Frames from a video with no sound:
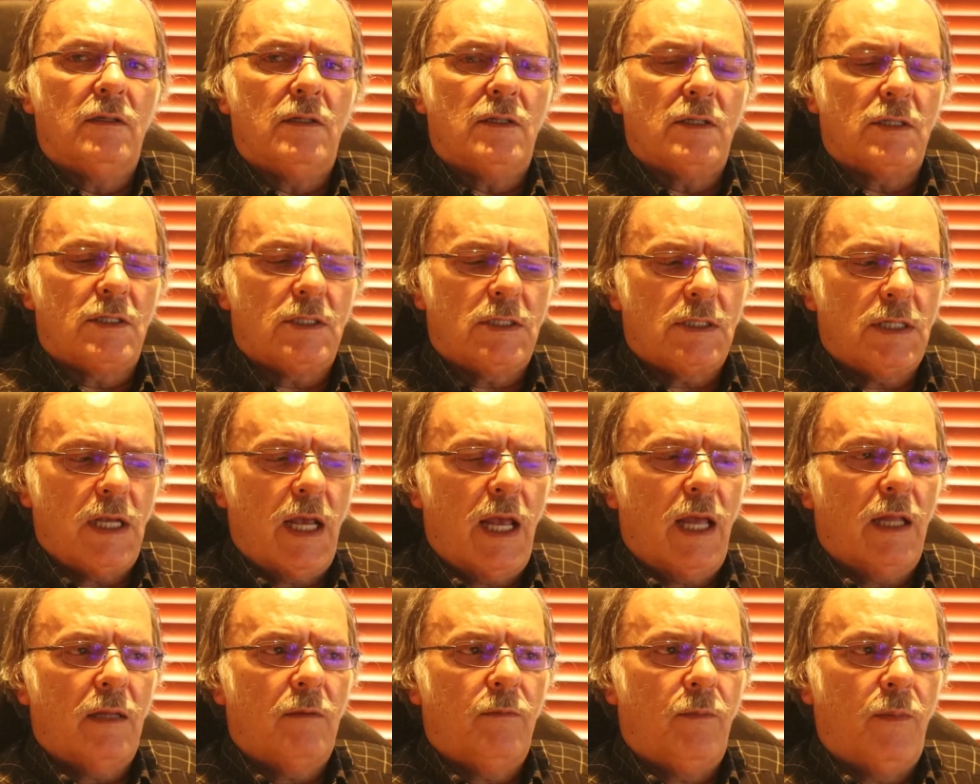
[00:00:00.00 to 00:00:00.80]
the
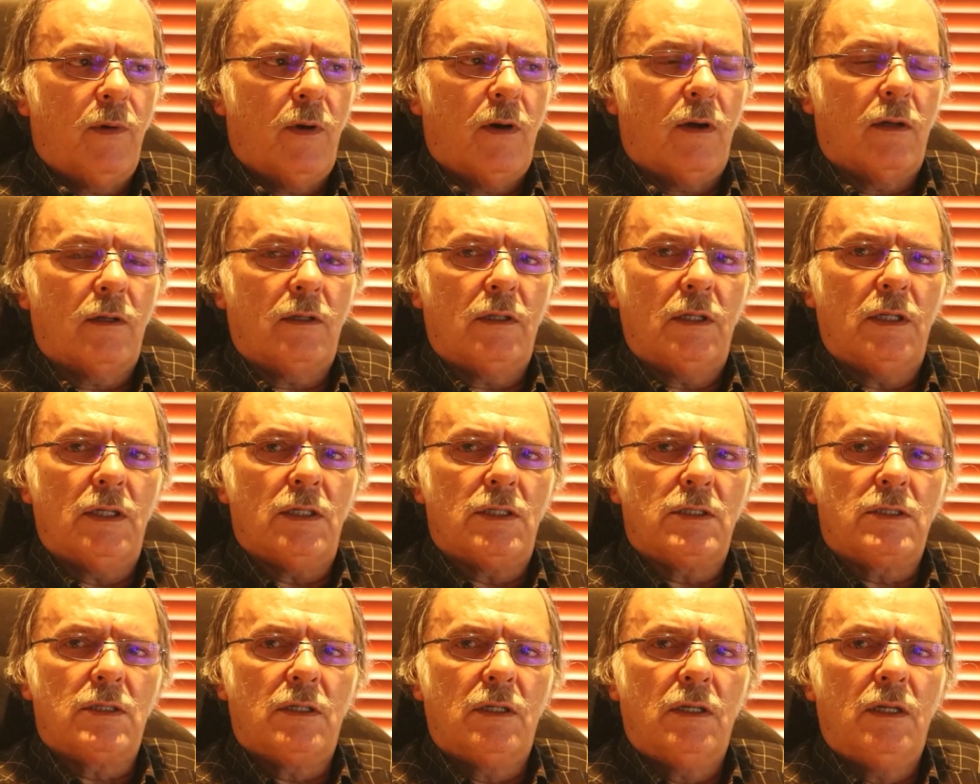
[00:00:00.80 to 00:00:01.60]
sad part
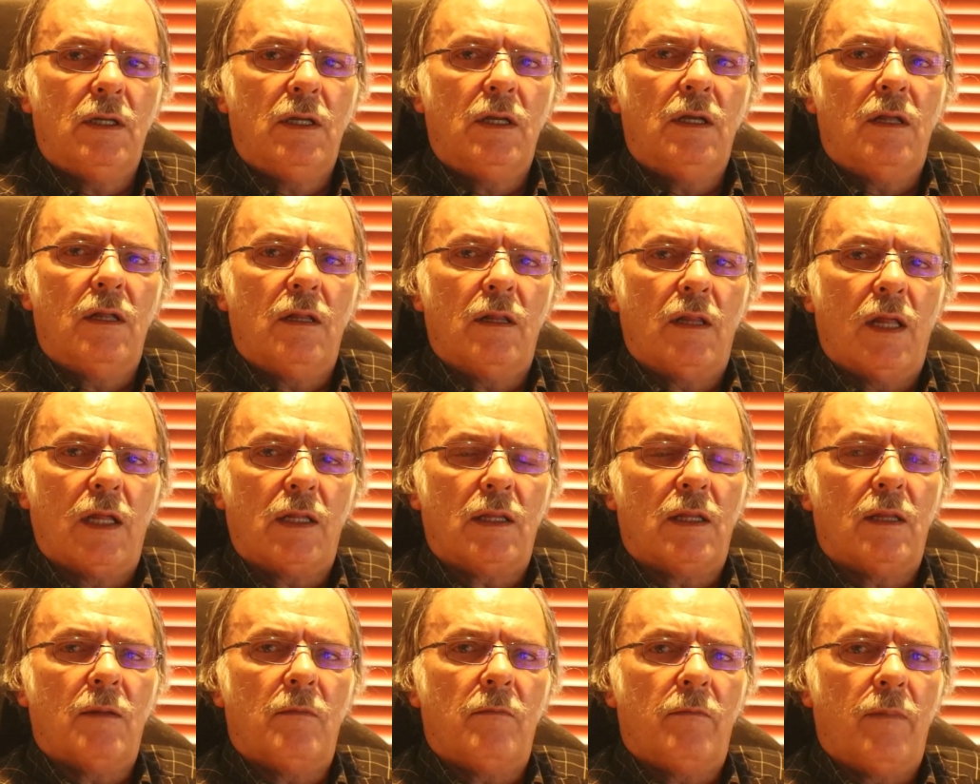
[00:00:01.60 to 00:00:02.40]
is
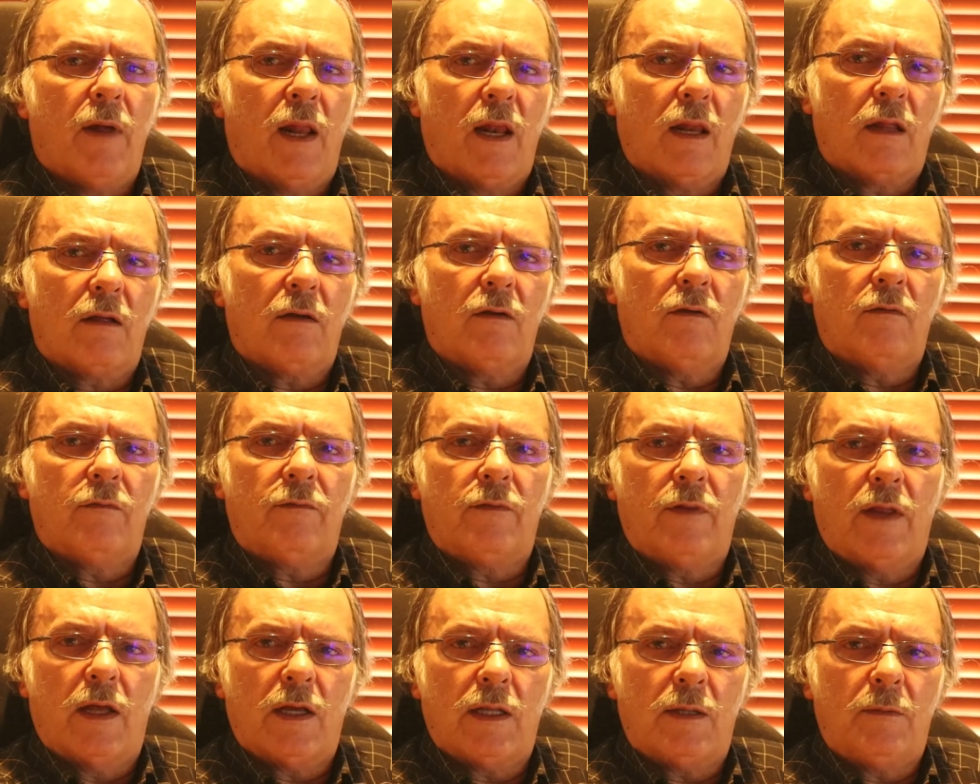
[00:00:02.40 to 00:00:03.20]
that the bulk
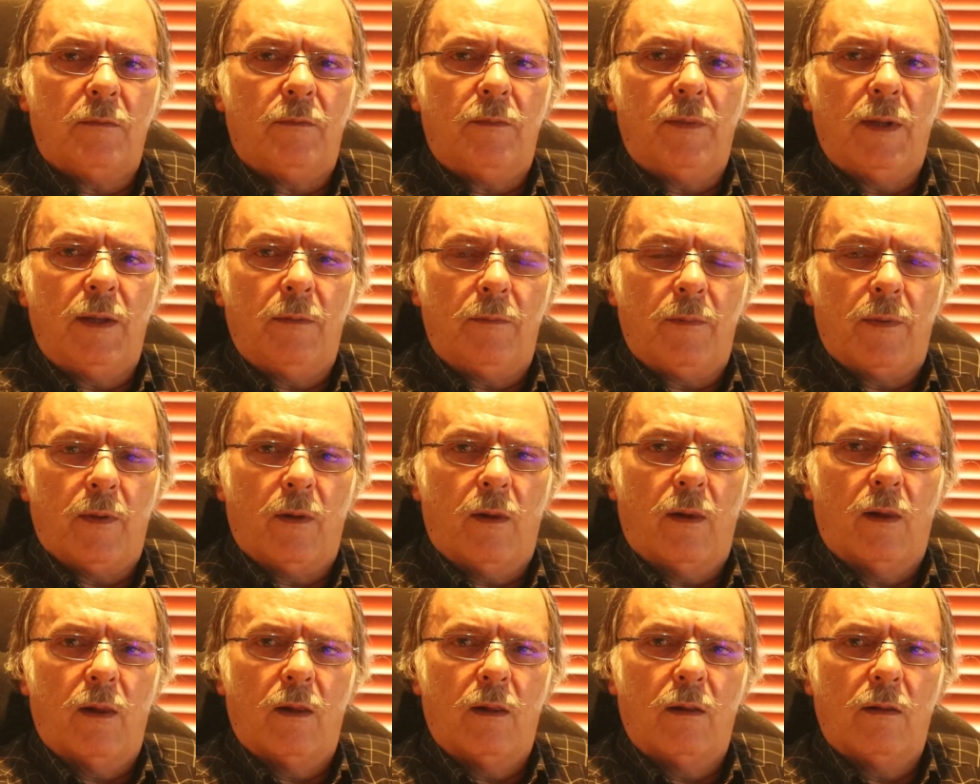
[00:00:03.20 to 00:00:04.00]
of that
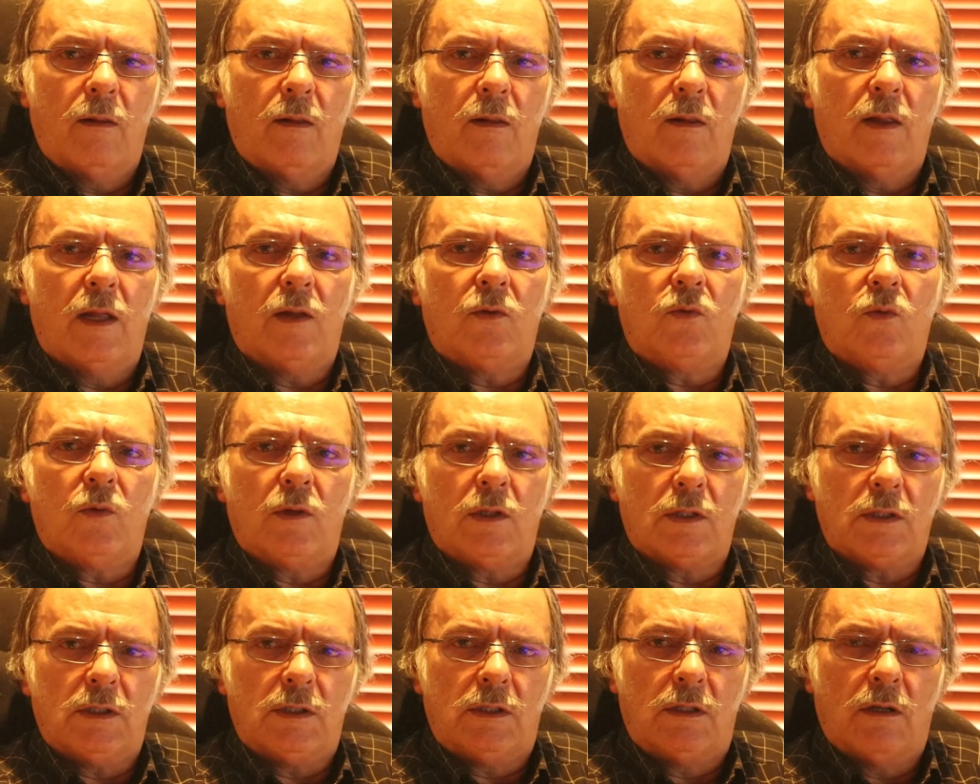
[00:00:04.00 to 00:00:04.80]
people that
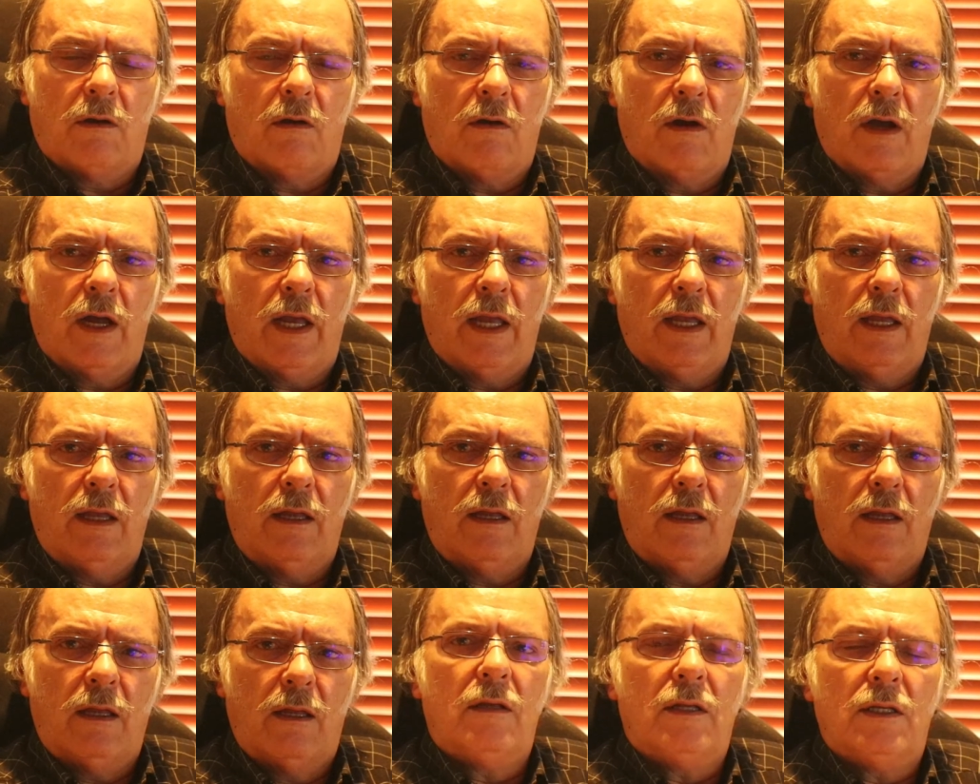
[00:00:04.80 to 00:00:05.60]
will die
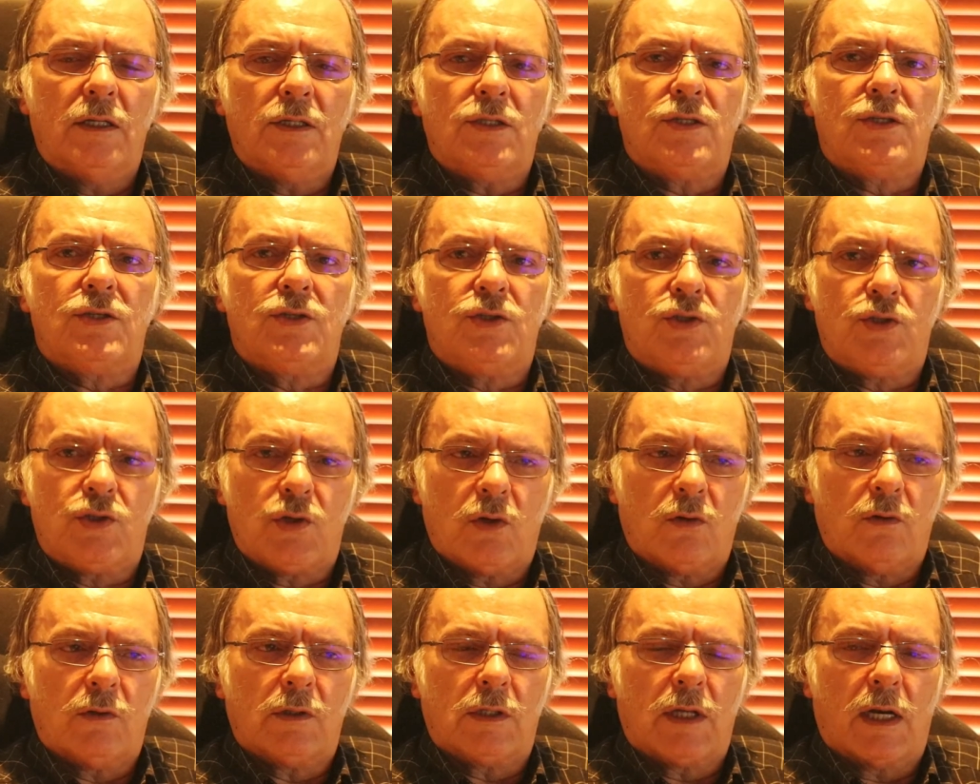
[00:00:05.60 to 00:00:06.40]
is
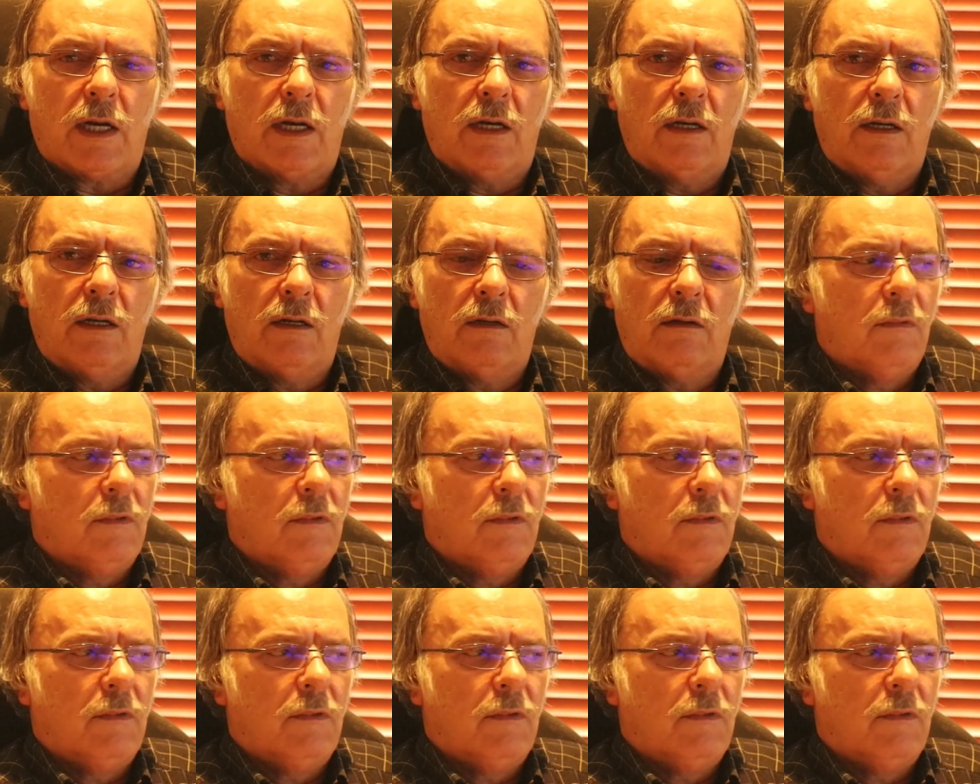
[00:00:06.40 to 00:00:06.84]
children.